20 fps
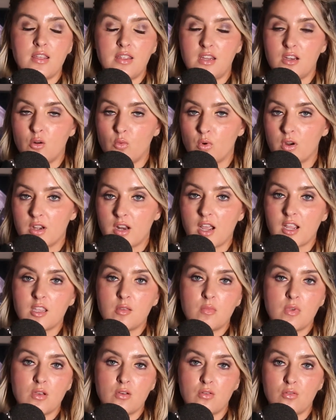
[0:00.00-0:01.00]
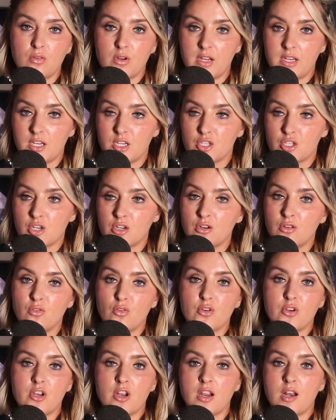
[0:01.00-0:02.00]
in a Word document or in a journal,
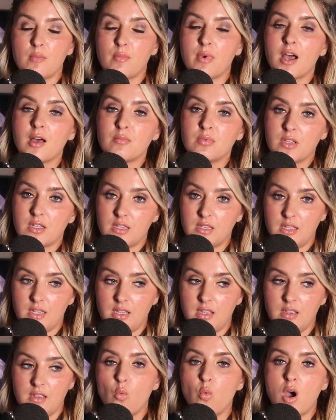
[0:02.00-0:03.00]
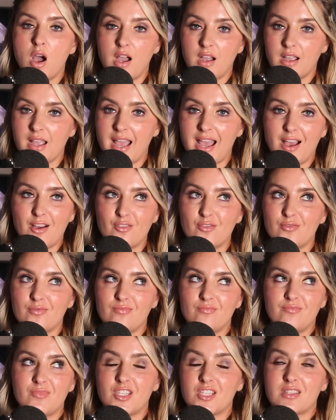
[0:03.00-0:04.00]
or you're going to publicly walk out
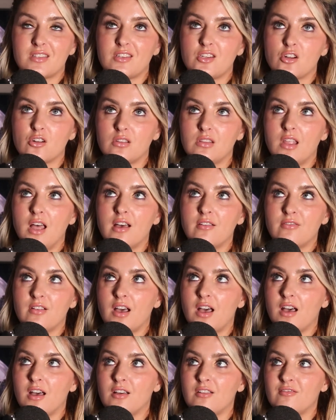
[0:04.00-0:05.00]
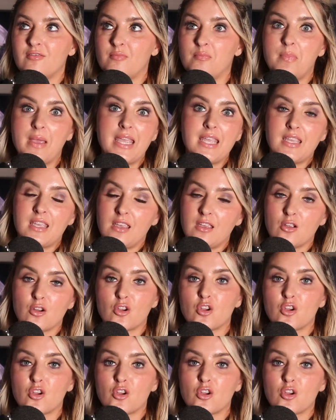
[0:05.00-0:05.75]
just your love of baking or